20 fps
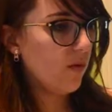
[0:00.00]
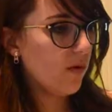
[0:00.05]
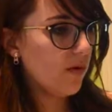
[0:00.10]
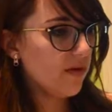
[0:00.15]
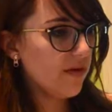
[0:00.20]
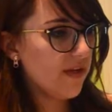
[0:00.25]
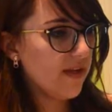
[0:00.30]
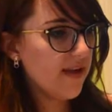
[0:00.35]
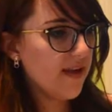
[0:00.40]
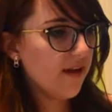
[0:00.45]

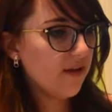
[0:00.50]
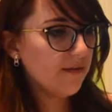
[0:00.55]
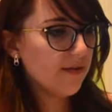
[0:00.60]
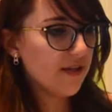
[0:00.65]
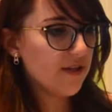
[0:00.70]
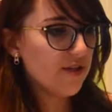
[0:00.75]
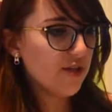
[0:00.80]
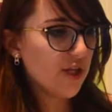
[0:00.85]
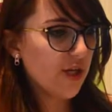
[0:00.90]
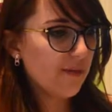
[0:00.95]
warden yelped
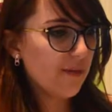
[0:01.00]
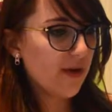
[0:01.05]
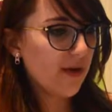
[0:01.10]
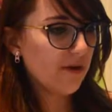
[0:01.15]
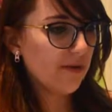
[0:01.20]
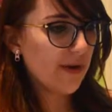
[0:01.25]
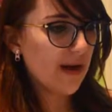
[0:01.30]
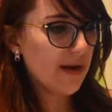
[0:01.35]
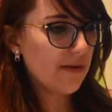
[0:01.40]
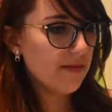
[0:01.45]
as Jobot
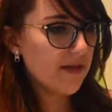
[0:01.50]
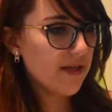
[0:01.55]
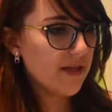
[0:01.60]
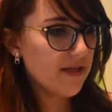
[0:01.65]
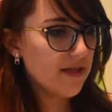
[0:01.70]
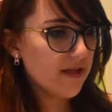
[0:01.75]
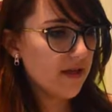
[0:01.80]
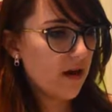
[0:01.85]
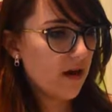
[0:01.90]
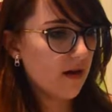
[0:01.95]
grabbed his
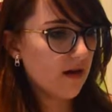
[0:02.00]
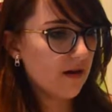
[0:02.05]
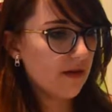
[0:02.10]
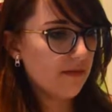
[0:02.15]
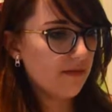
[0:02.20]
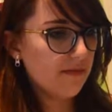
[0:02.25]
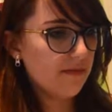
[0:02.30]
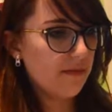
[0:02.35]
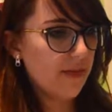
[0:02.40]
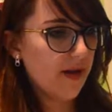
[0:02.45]
cock and
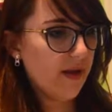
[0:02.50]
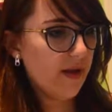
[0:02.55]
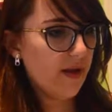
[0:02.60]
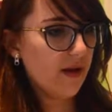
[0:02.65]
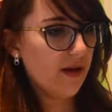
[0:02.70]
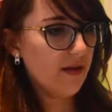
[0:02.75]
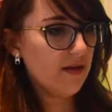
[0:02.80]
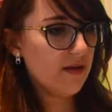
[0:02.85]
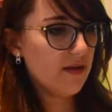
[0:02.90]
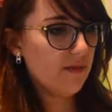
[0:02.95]

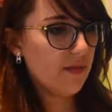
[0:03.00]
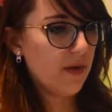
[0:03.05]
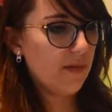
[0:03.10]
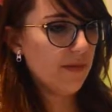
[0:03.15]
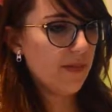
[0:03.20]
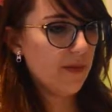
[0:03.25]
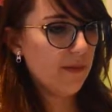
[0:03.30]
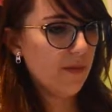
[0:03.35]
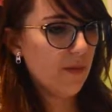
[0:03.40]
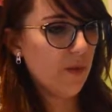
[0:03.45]
began to pump
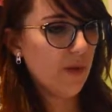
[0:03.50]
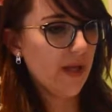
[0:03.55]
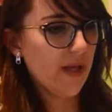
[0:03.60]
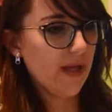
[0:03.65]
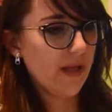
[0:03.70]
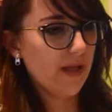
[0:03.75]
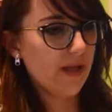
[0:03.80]
him quick.